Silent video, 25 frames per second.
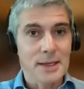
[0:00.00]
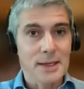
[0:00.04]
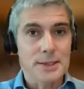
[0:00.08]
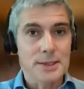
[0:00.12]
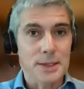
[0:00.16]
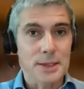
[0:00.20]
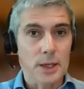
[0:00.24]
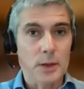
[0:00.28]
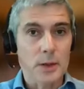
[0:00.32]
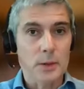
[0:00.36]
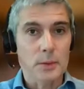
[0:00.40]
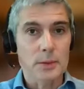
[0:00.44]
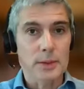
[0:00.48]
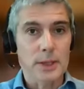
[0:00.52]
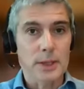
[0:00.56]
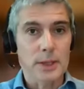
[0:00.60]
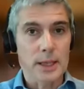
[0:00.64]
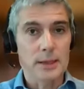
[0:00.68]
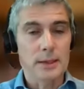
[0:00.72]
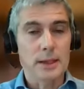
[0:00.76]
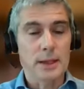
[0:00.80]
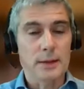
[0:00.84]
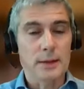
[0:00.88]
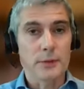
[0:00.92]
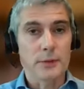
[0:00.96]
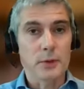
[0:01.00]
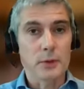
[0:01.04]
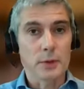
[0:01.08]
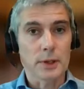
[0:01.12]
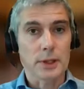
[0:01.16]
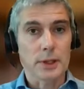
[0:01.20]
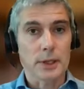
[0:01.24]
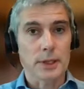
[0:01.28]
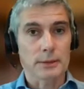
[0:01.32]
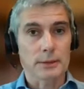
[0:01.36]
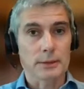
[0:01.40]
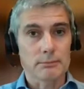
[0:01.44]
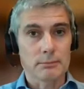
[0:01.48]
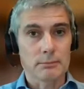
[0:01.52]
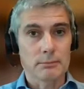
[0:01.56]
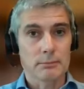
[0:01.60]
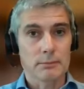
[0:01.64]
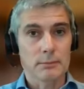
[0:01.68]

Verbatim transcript: So in, if you look at